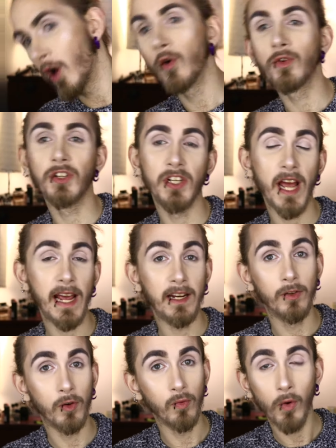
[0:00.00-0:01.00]
No
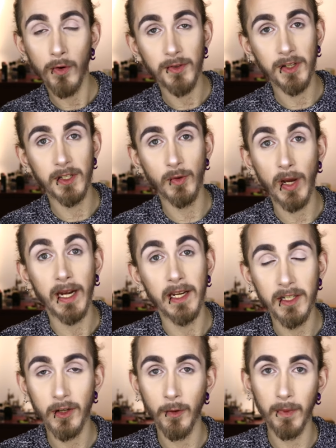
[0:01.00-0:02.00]
shade towards the
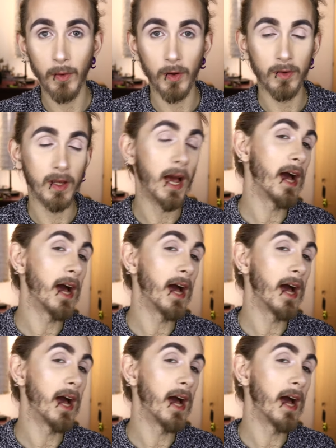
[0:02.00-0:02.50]
Swedish community.